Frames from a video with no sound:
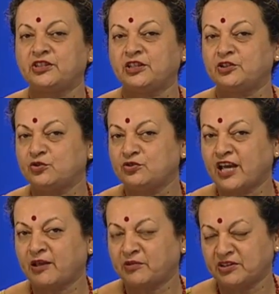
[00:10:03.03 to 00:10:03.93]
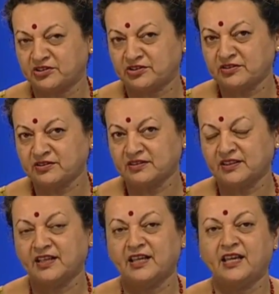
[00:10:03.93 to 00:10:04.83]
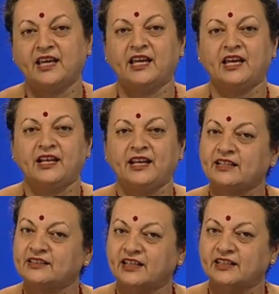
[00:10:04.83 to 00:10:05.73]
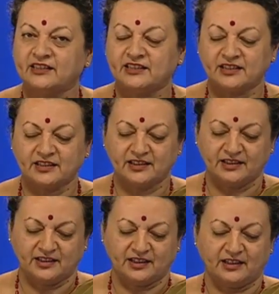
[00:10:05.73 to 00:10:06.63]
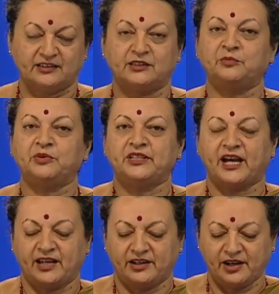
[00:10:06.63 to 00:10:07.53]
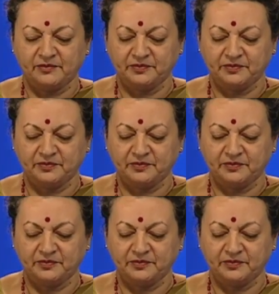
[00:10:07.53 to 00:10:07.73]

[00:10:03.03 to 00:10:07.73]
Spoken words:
in 2 dimension, let us consider a simple diagram,